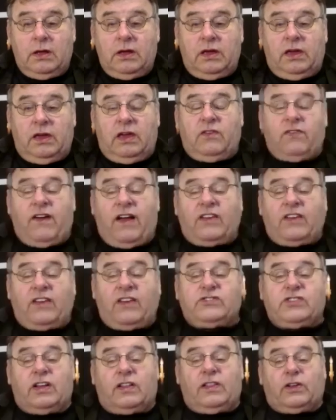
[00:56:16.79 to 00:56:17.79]

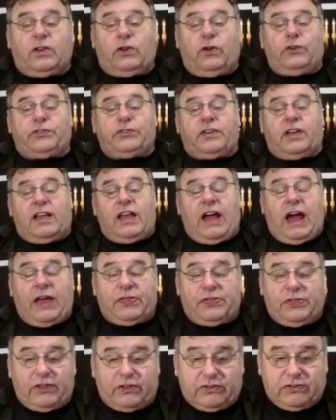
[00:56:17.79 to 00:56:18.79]
evangelicals and
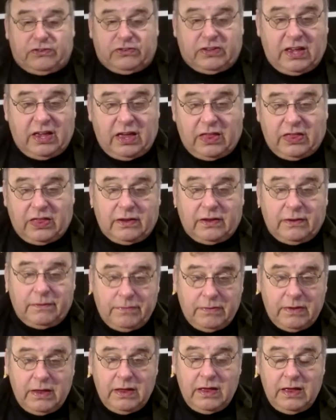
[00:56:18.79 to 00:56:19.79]
Catholics together.
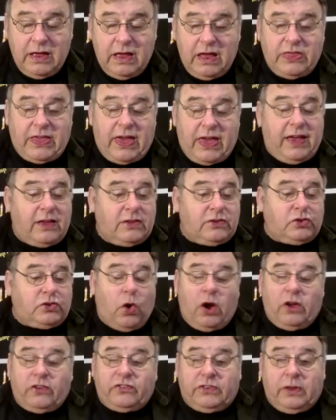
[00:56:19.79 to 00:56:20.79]
They
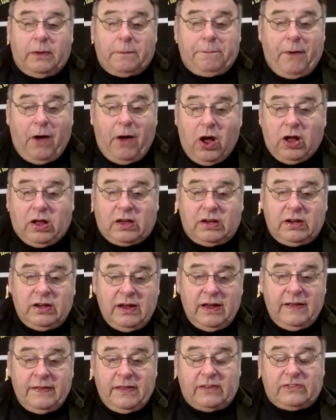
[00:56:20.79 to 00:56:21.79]
endorsed a book
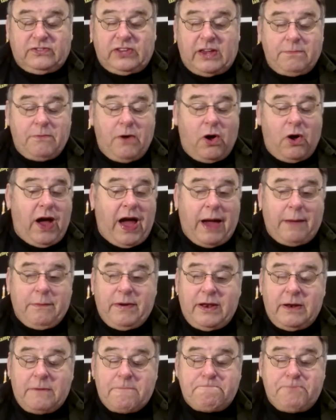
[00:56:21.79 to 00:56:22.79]
that said Mohammed
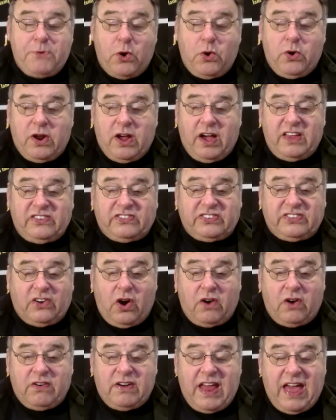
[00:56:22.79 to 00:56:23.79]
and Buddha is,
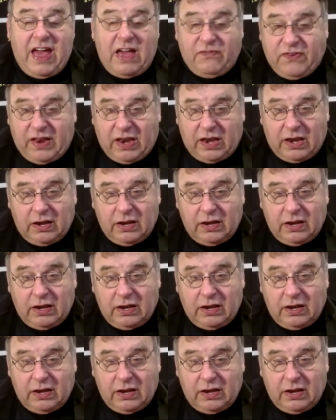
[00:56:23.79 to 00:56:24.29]
are in heaven.